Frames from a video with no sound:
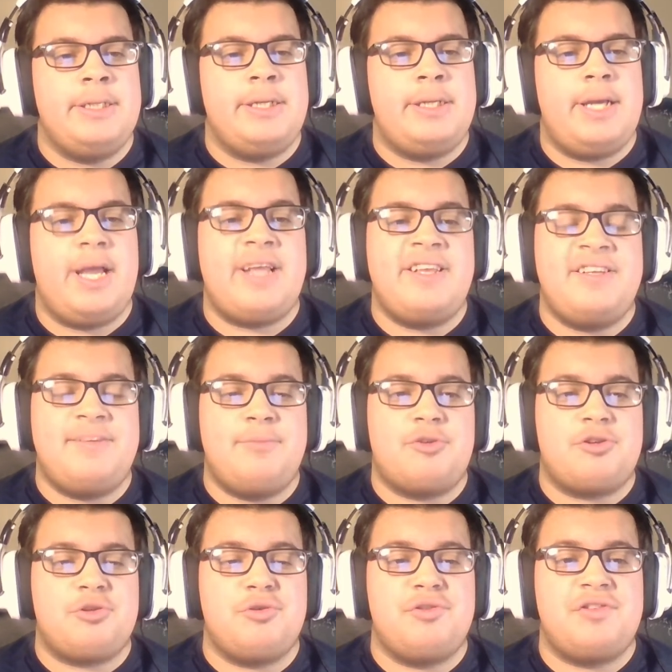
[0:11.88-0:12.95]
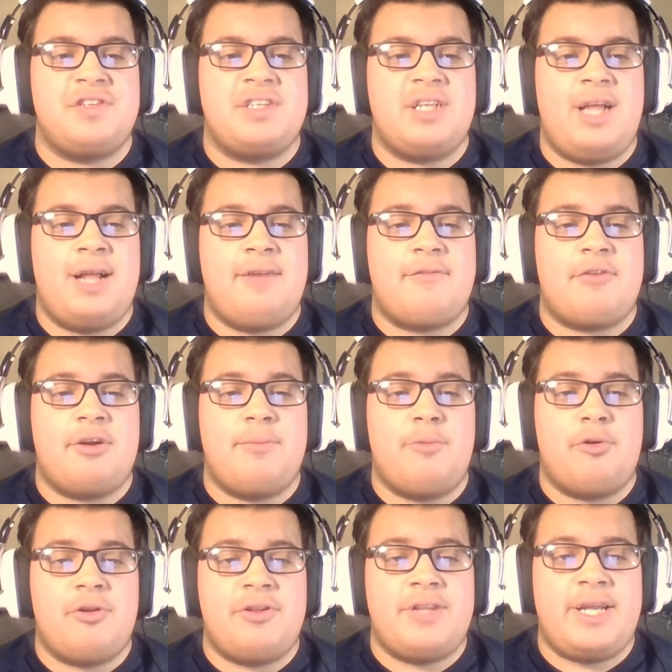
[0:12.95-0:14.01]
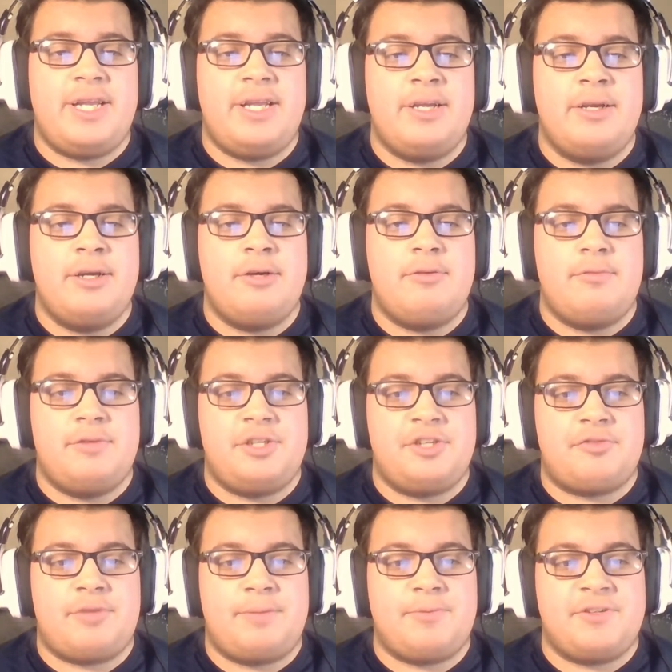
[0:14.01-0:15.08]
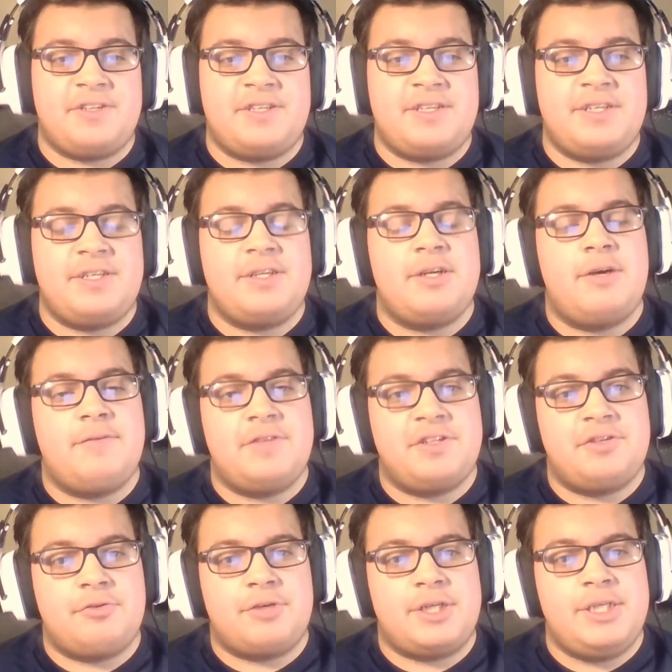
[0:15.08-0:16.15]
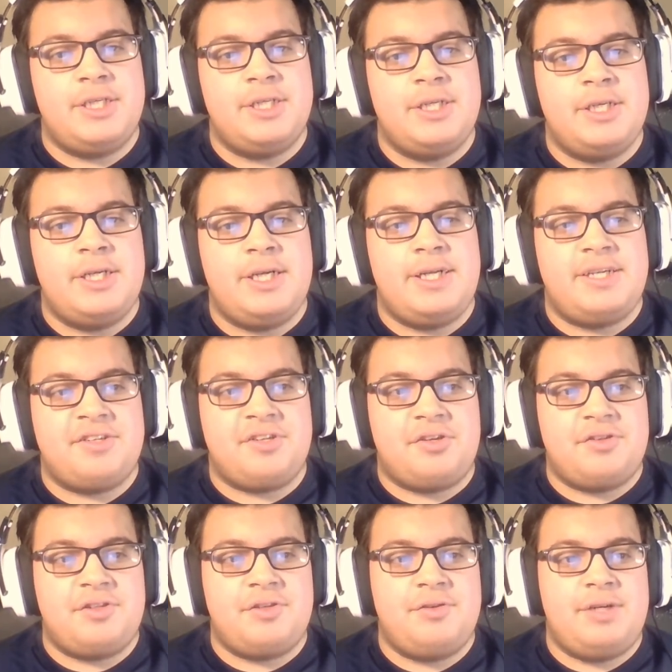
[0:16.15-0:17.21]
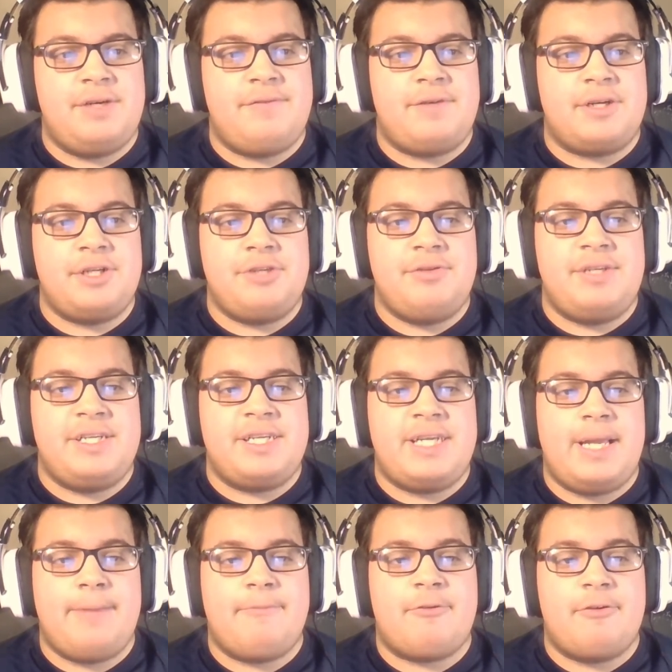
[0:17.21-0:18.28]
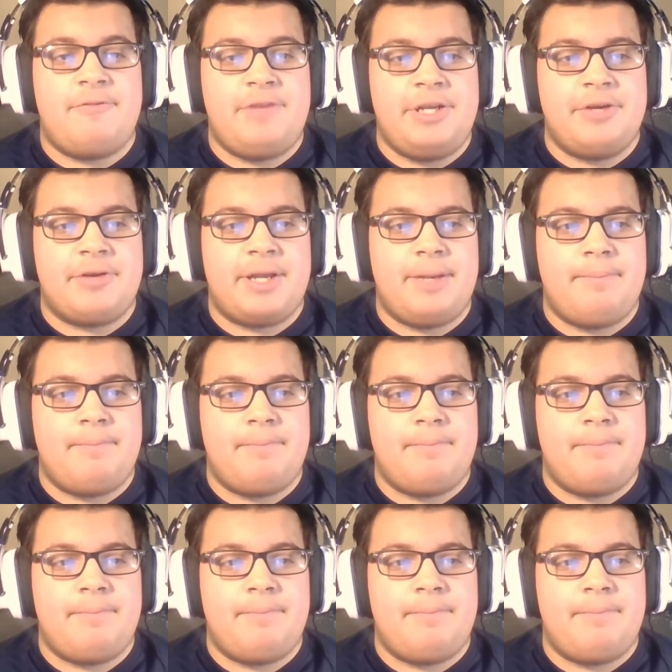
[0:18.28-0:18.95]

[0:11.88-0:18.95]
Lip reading: Equis Immortos is Latin for immortal knight, which is representing of the story. It is also a very unique game for a video game.